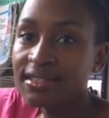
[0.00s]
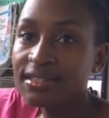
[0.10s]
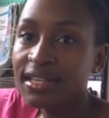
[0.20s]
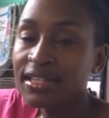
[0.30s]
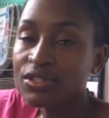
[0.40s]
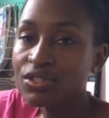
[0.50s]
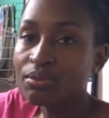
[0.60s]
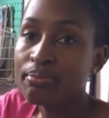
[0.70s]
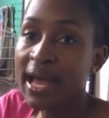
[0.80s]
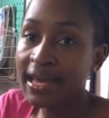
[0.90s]
into
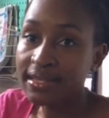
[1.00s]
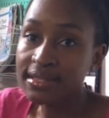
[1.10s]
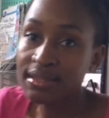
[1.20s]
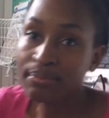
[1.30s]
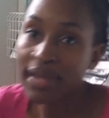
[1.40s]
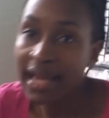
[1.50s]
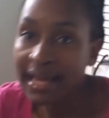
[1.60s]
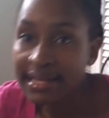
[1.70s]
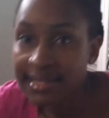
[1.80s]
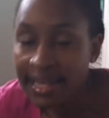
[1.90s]
buying
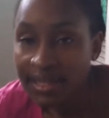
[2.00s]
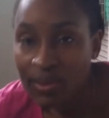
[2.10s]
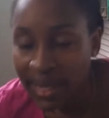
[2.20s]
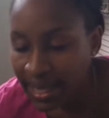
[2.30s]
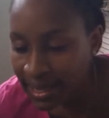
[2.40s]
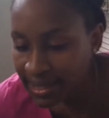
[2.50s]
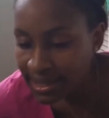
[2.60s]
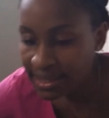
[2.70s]
supplies as well as